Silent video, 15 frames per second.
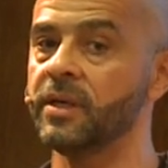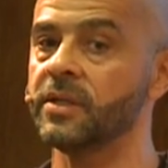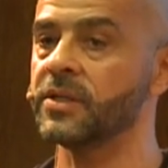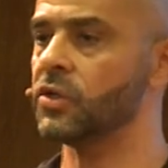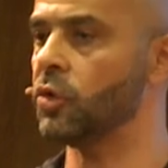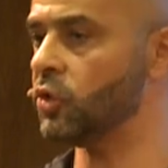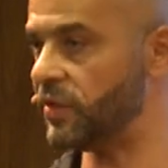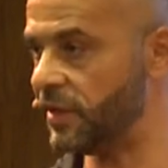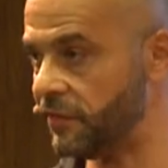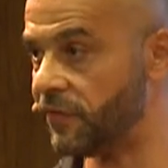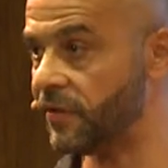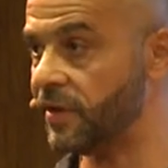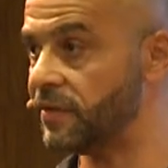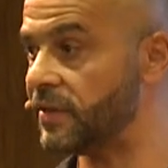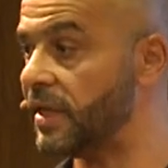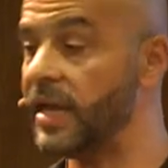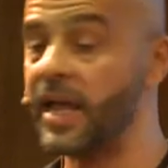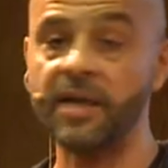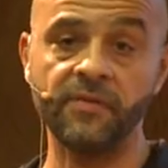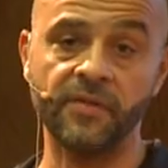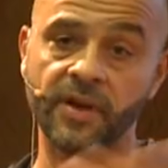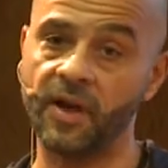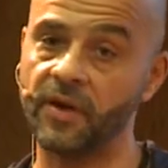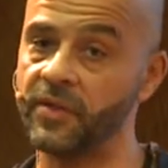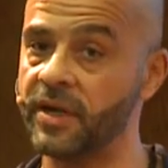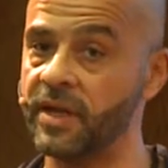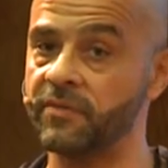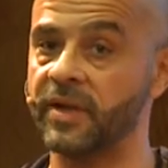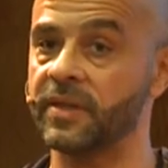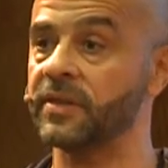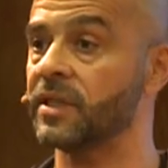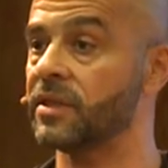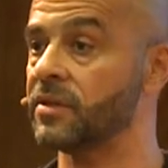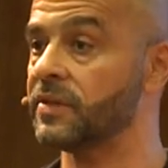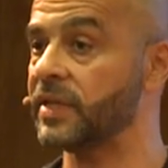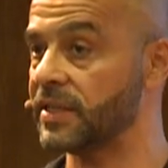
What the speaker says: so different than every other event that